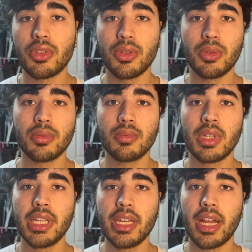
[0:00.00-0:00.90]
too.
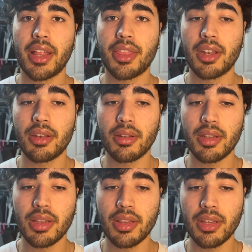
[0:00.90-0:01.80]
And then
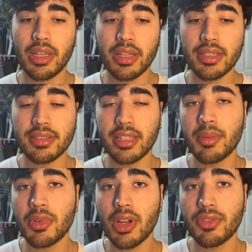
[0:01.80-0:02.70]
in this step,
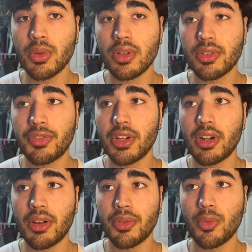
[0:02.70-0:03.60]
you have to also figure
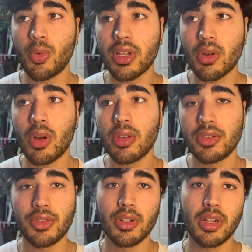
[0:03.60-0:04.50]
out what colors
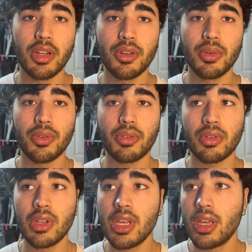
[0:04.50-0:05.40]
you're going to use,
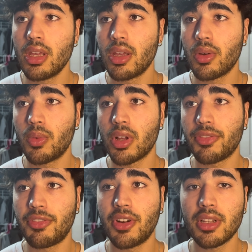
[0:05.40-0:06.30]
what
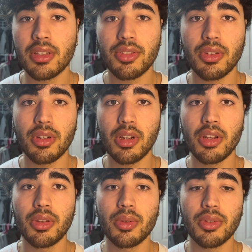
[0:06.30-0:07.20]
fonts you're going to
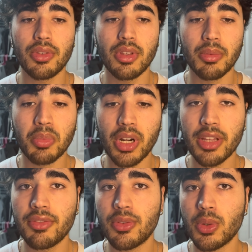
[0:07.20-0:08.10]
use, the brand
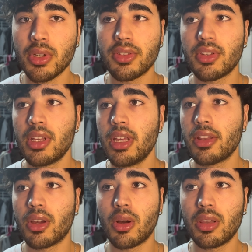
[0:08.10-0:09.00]
voice.
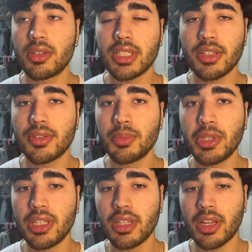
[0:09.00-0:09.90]
The colors has
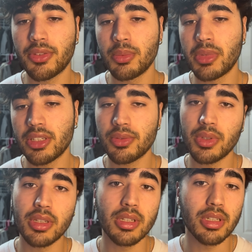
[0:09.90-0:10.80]
to match with
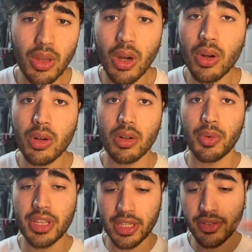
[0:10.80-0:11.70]
the logo or with
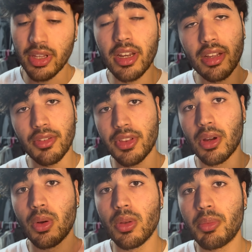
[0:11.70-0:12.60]
the aesthetic of the
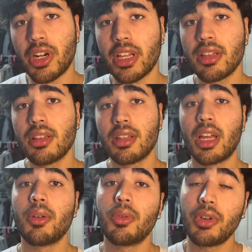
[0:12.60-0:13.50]
whole brand. I
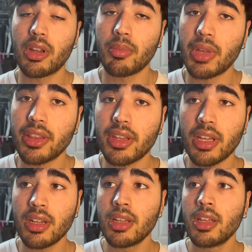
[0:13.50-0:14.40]
would recommend that.
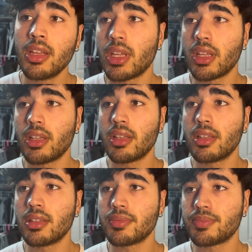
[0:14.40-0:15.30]

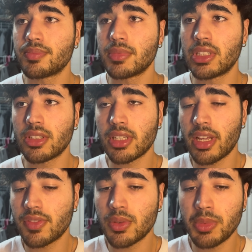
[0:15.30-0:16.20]
And it doesn't
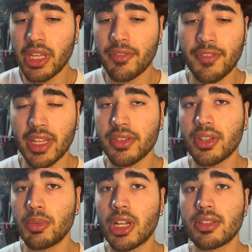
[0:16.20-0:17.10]
have to be fancy,
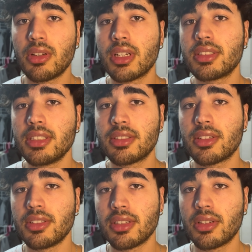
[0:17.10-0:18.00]
but as long as it's
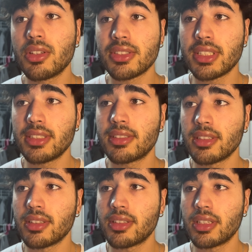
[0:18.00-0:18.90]

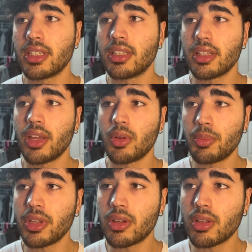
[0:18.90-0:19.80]
consistent, it will
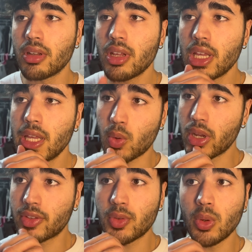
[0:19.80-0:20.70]
be good.
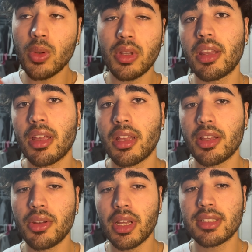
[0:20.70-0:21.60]
Quick tool that
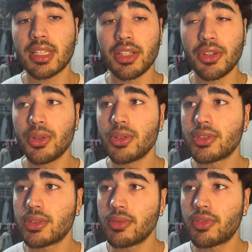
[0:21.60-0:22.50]
you guys can
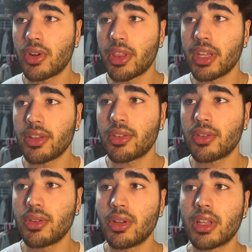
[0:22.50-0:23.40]
use for this,
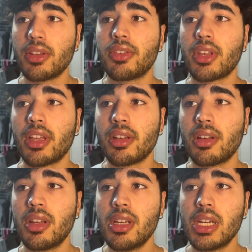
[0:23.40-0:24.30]
you can design
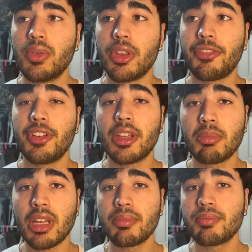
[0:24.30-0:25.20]
with
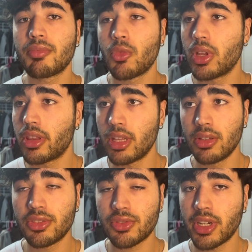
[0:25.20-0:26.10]
Figma, with
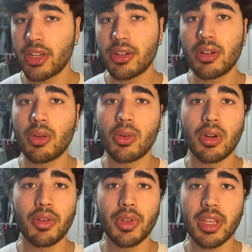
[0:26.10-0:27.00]
Illustrator,
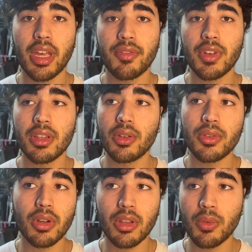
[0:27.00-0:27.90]
or with Canva. Those
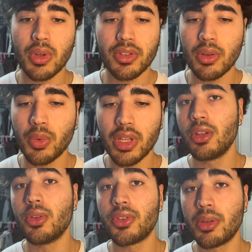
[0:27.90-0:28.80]
are the ones that we
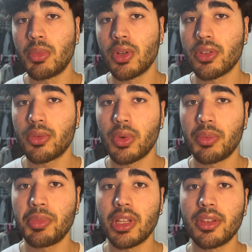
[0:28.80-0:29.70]
use the most when
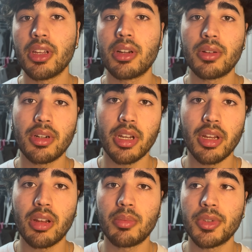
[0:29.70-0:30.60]
building our
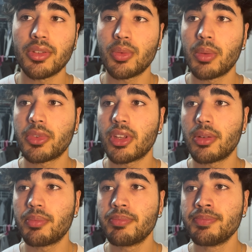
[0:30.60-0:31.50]
e-commerce website.
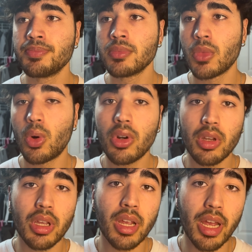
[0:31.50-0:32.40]
Or you
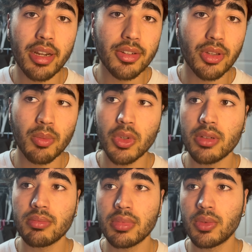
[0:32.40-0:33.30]
can hire someone,
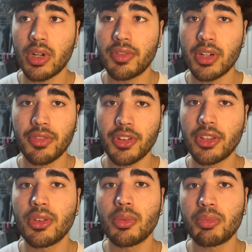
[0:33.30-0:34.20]
whatever
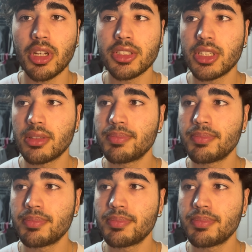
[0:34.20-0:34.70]
fits your budget.